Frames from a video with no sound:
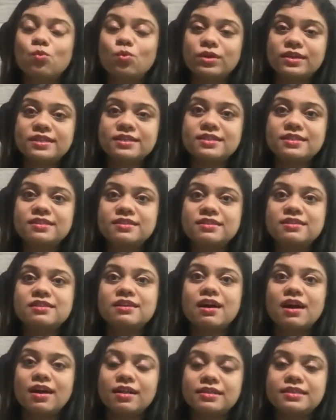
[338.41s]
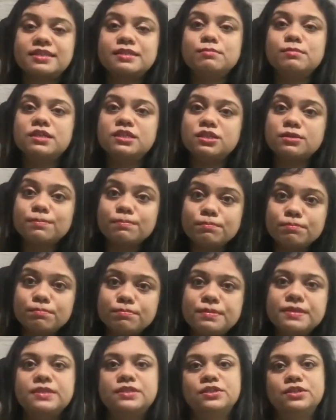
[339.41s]
what is the ultimate
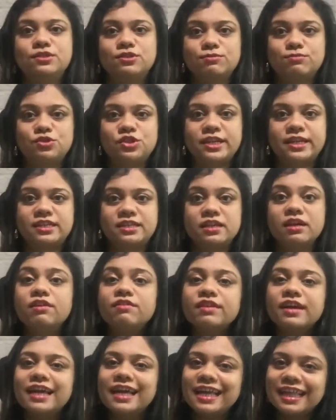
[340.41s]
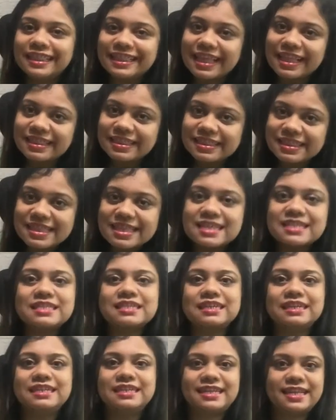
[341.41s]
business objective that this
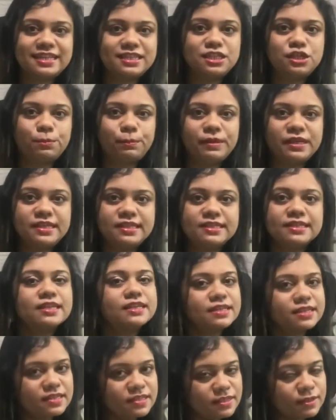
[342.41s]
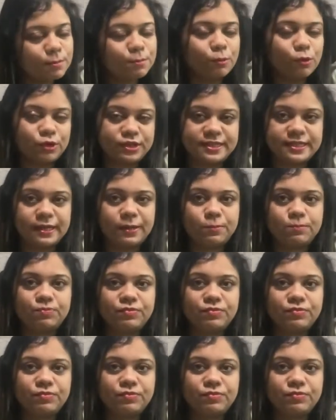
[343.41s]
content piece is supporting?